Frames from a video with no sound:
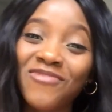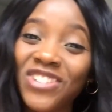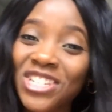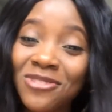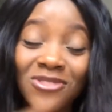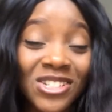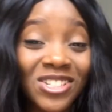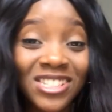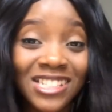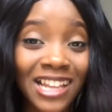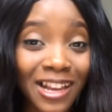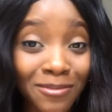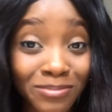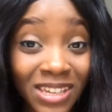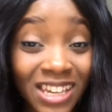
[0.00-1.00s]
But if you're just
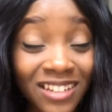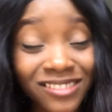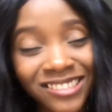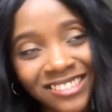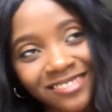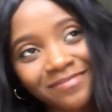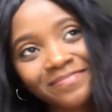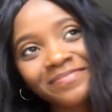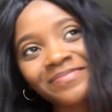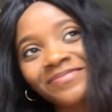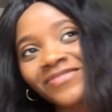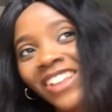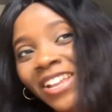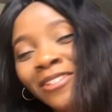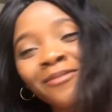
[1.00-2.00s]
like me,
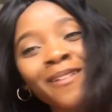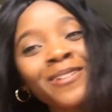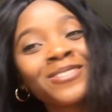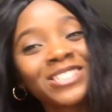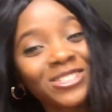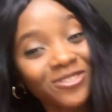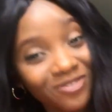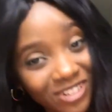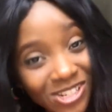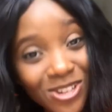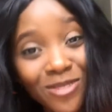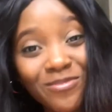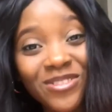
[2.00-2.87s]
you might want to read your